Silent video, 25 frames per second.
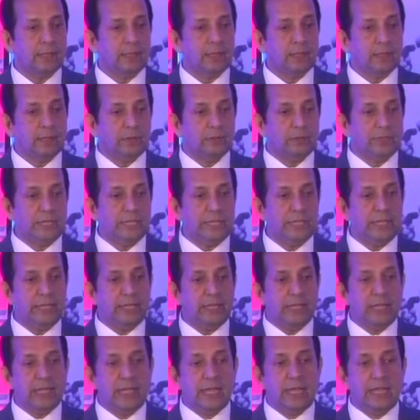The
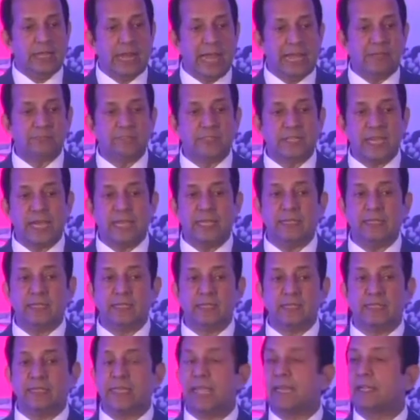Life
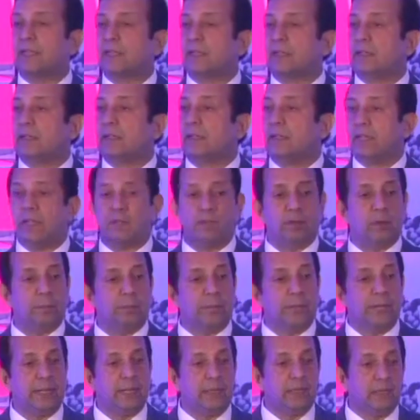Sciences Sector
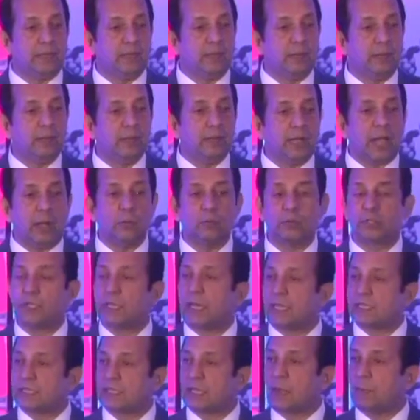Development Council
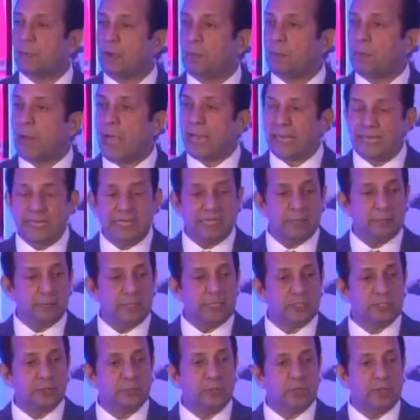has come up. IDMA
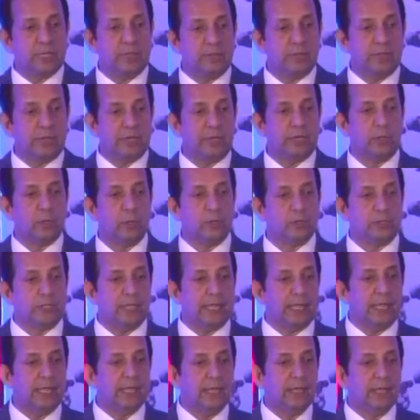is working very
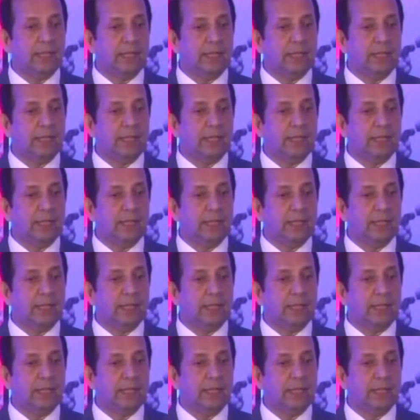closely.